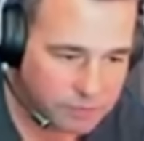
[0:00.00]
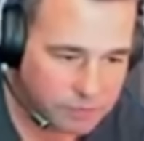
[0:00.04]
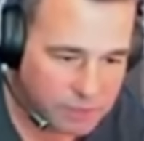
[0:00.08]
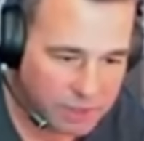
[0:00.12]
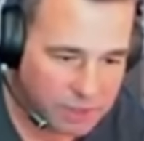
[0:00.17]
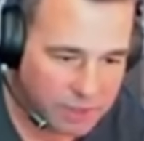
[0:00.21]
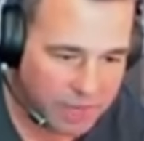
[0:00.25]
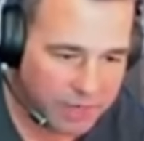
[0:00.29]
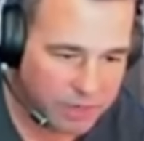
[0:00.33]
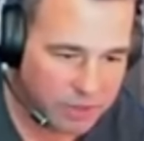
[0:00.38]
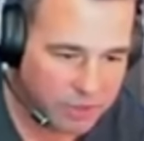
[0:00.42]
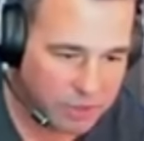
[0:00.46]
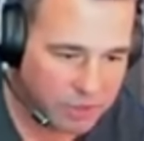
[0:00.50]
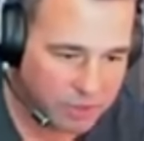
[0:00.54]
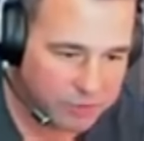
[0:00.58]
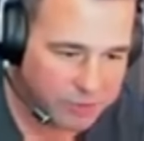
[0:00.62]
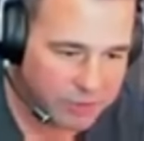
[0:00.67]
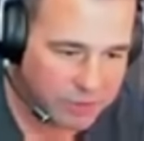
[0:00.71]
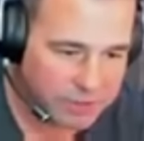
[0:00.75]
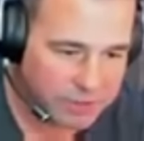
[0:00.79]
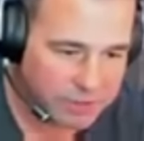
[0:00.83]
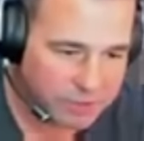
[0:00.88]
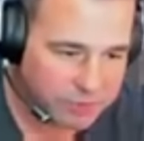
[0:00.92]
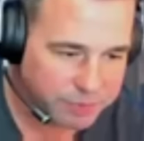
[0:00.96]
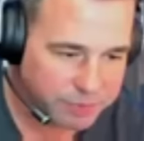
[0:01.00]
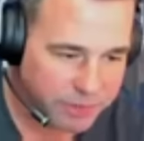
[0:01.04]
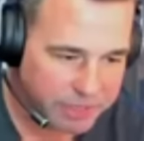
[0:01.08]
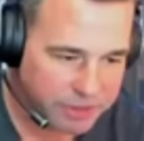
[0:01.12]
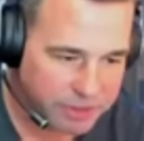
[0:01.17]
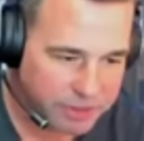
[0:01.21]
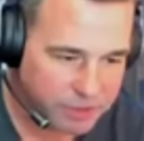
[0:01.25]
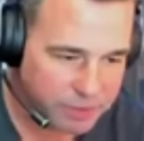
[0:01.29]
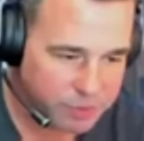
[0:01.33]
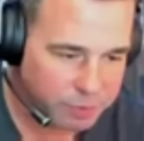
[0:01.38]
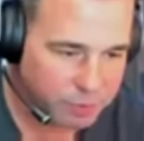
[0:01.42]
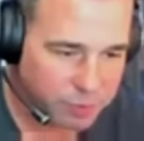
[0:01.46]
I don't know if I just made
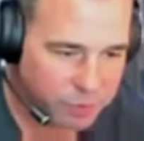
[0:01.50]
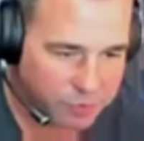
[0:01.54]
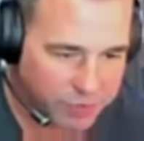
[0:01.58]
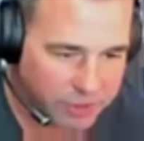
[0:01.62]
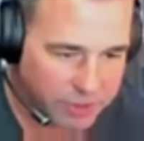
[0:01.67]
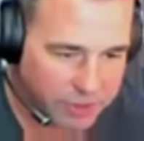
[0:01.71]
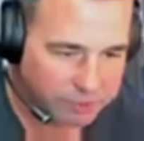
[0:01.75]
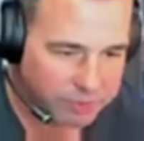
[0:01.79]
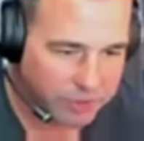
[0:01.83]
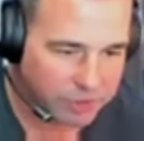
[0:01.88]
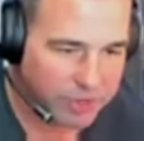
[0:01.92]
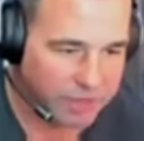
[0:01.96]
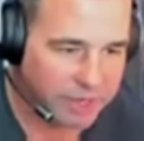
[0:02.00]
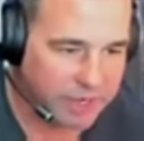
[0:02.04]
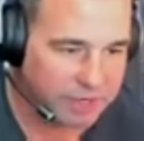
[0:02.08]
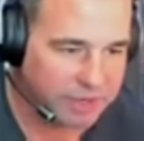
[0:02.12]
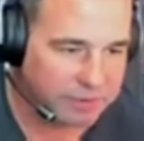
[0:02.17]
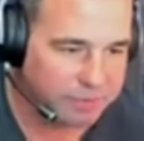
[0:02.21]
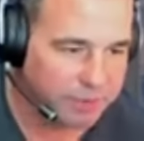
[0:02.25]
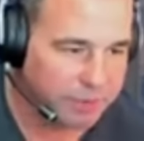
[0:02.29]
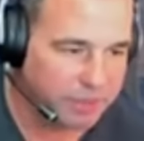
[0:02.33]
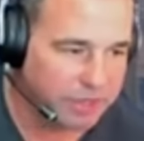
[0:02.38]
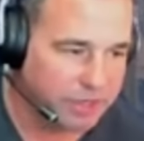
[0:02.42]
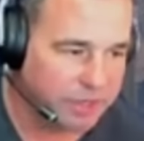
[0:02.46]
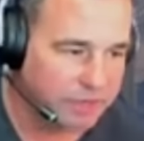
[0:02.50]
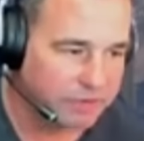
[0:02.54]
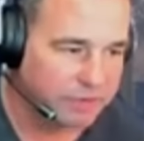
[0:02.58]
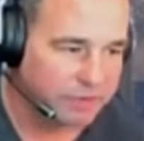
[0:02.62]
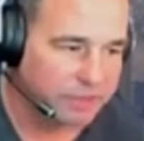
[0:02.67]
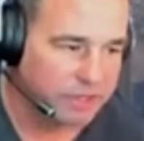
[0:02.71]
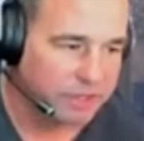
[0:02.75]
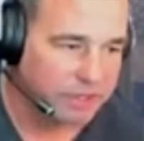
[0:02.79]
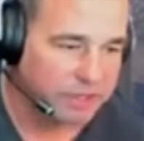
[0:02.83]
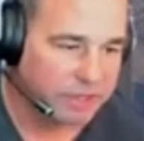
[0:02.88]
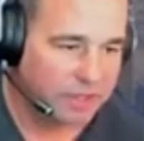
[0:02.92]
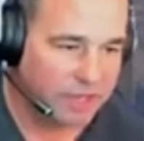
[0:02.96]
this move up or not, but
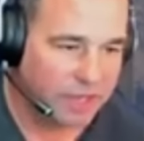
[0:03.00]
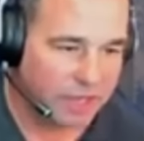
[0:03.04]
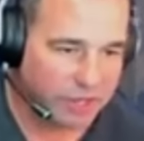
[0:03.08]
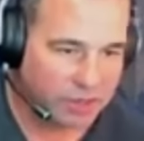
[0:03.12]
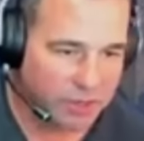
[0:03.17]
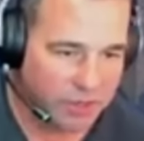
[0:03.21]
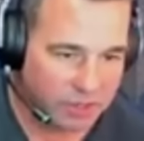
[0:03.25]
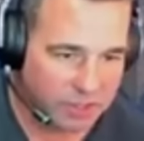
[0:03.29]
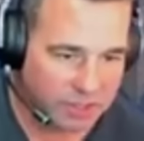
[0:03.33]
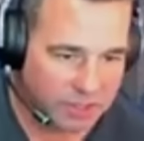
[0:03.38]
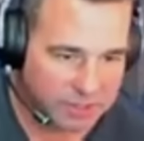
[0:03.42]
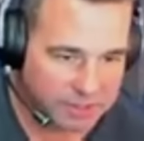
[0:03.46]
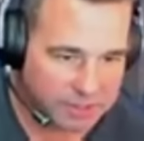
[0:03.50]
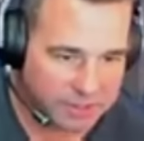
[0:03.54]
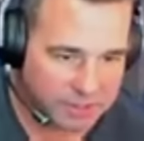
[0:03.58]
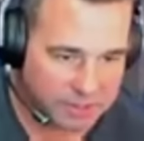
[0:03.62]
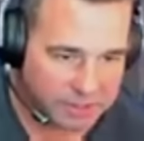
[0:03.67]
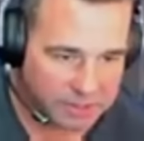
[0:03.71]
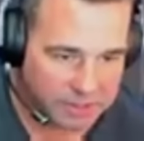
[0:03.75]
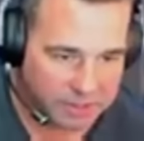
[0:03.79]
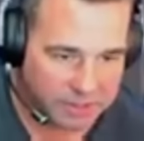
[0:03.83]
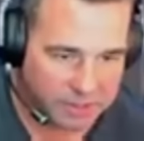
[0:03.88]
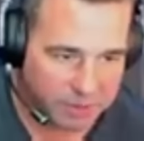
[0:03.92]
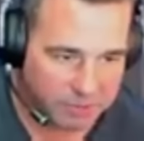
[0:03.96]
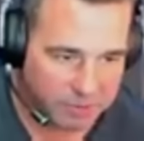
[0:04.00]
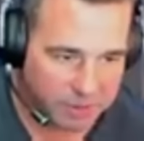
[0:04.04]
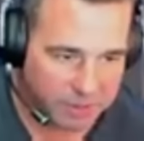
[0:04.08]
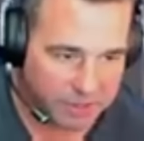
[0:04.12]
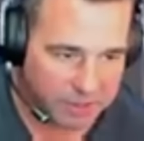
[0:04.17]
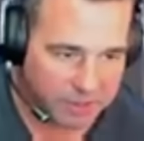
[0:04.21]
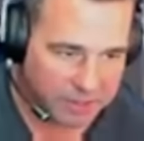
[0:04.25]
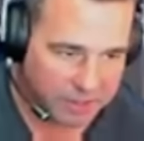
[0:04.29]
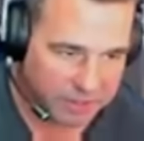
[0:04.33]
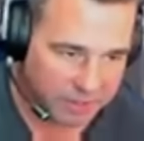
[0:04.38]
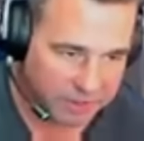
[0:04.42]
I call it tickling the belly.